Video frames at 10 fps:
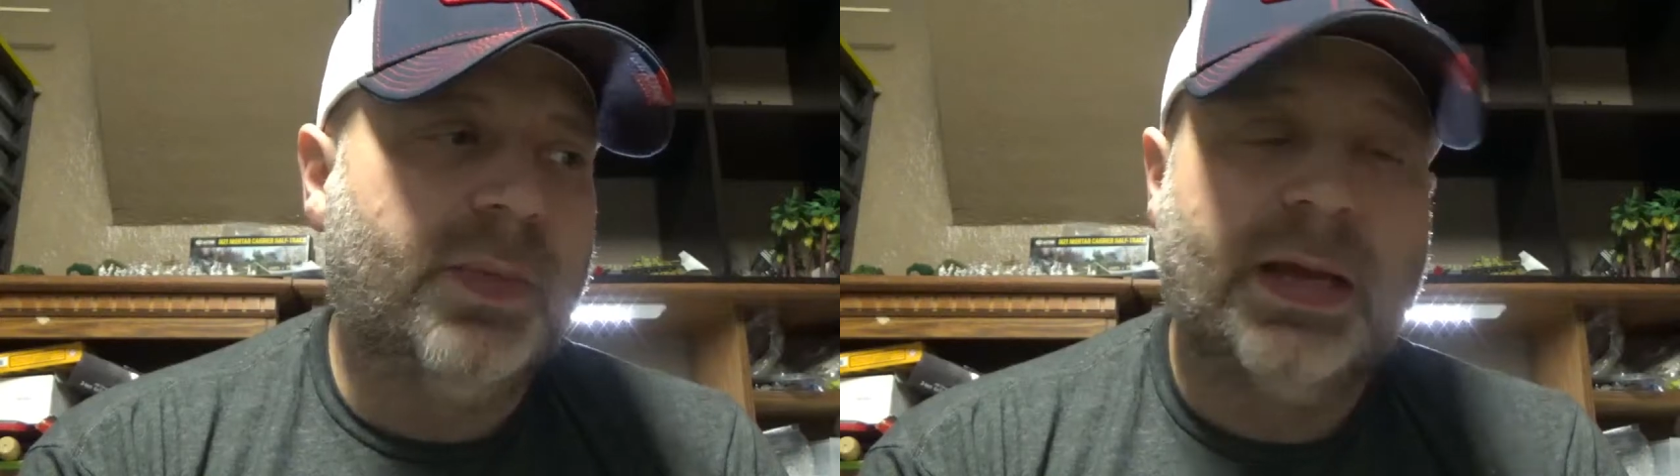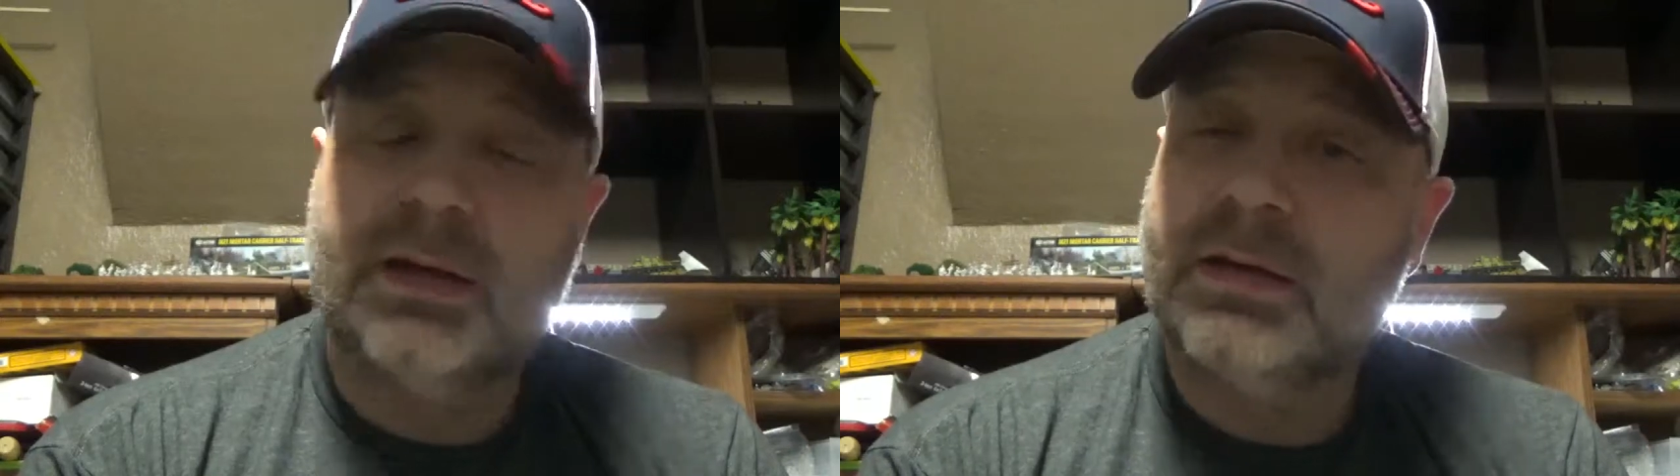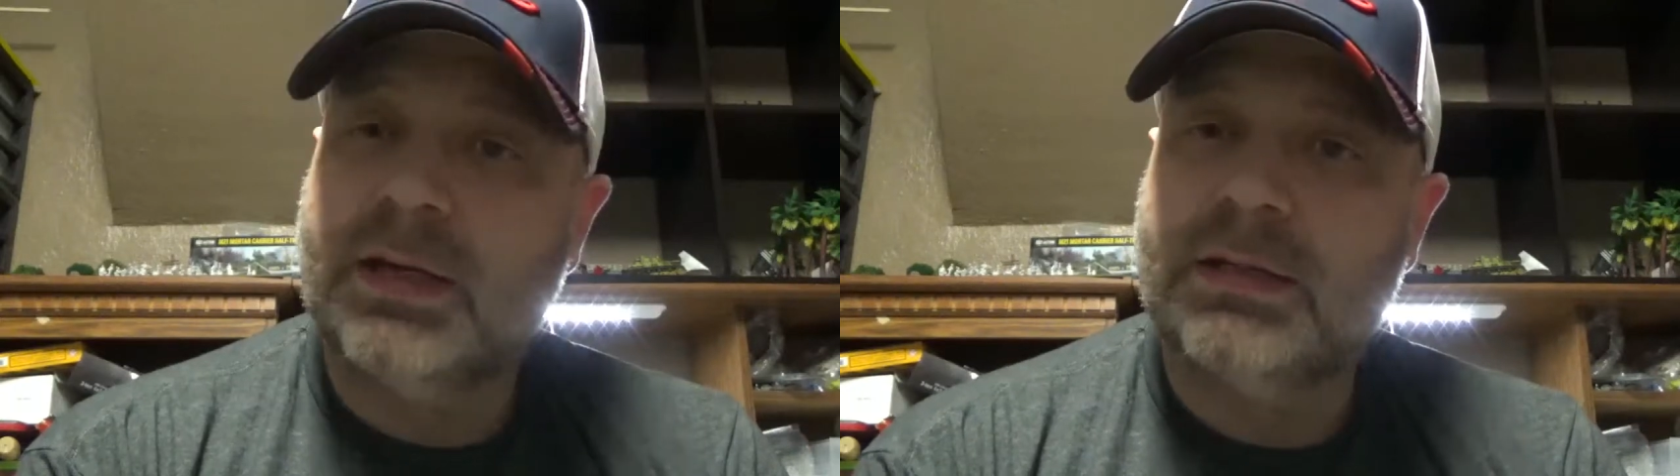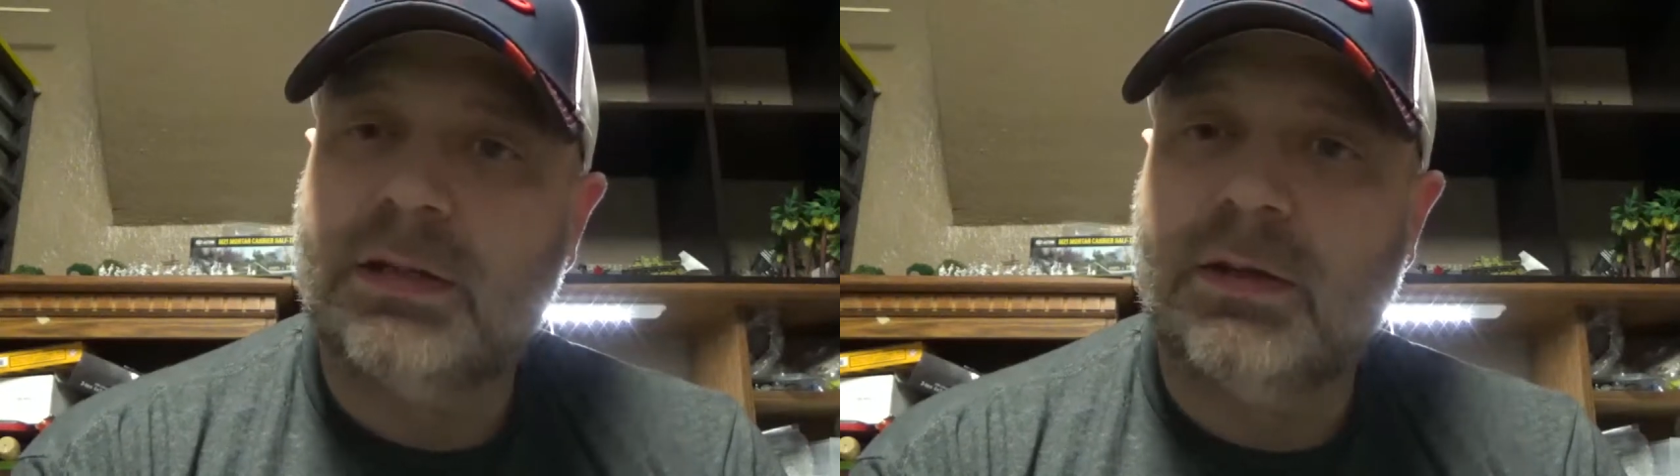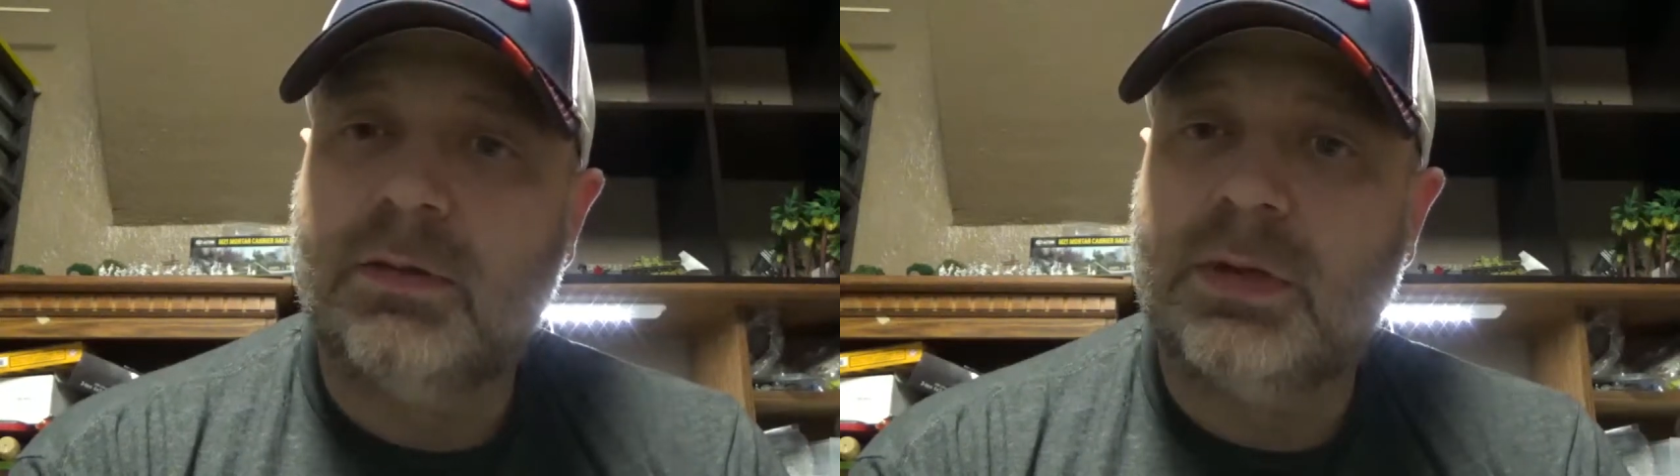
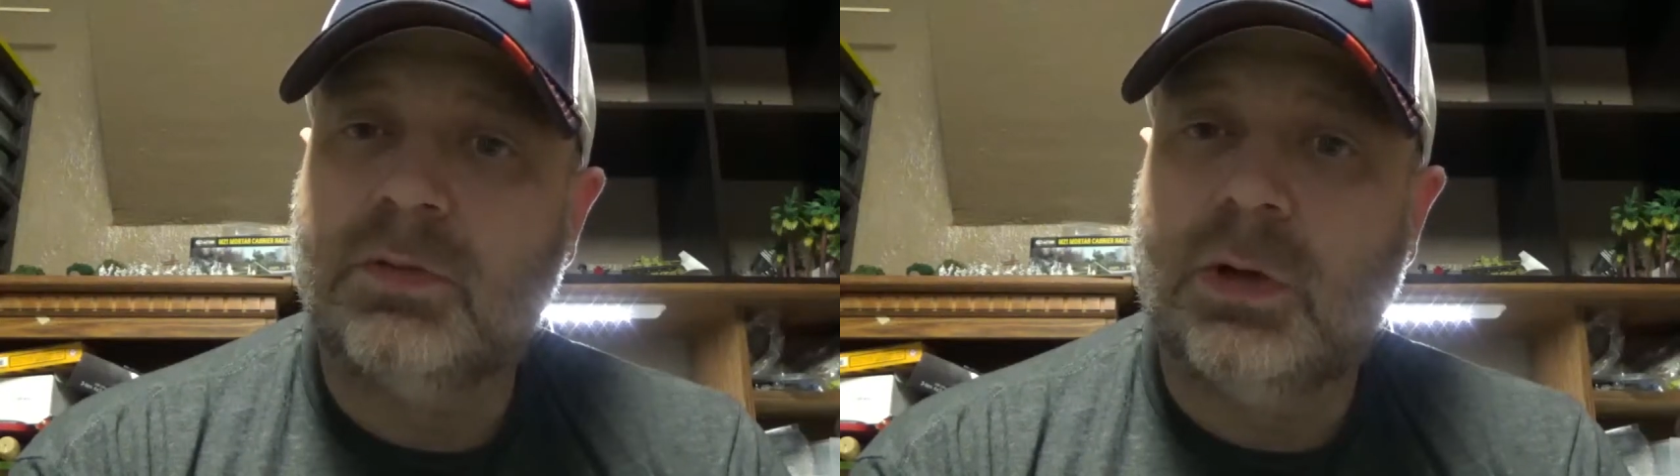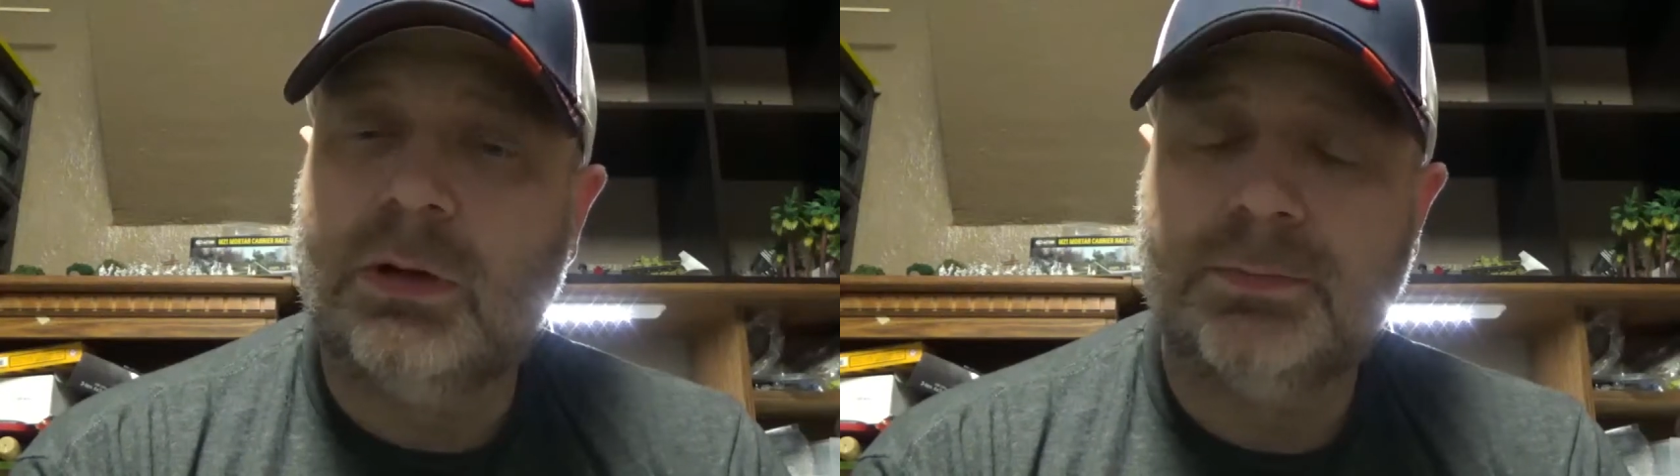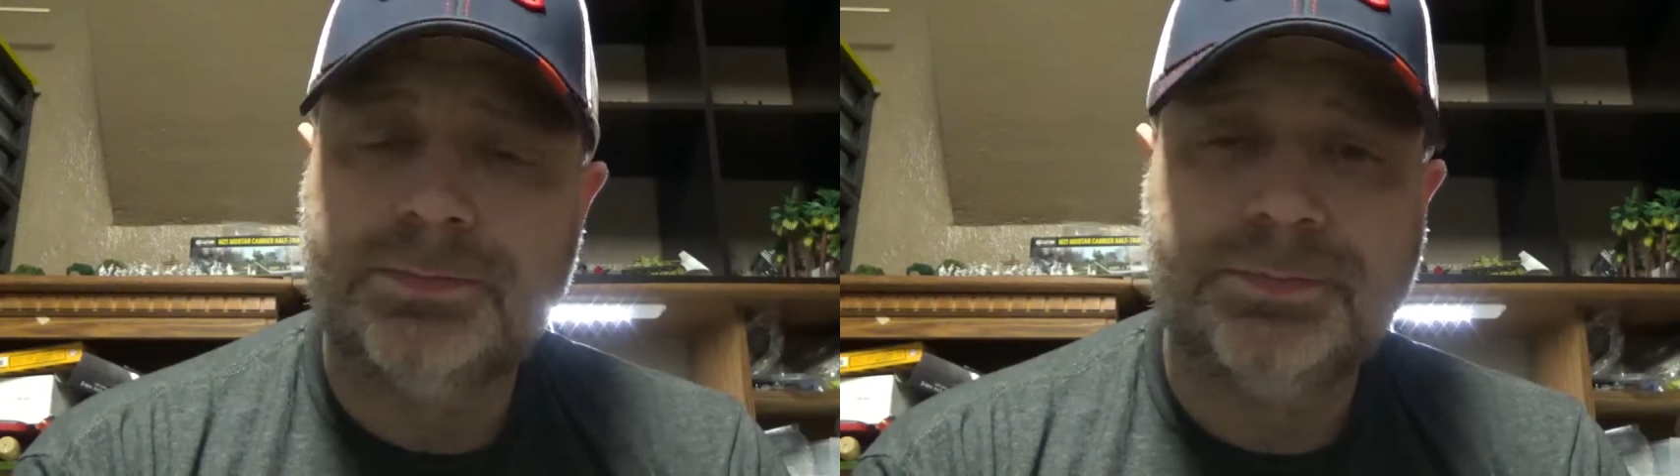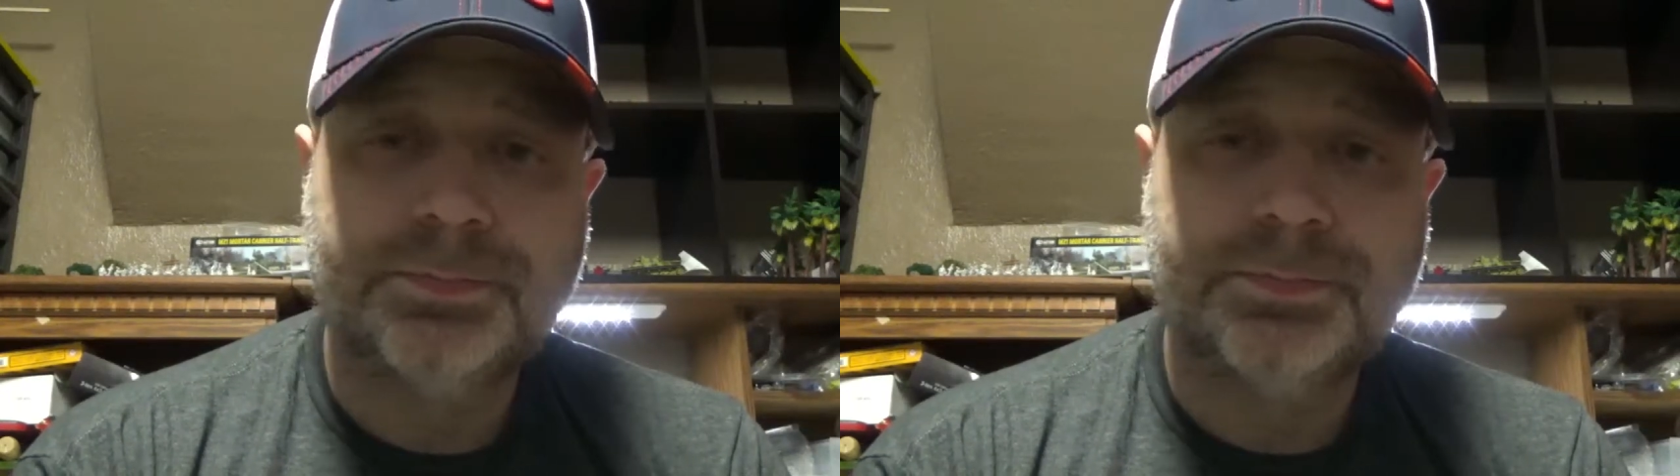magnetizing them as well,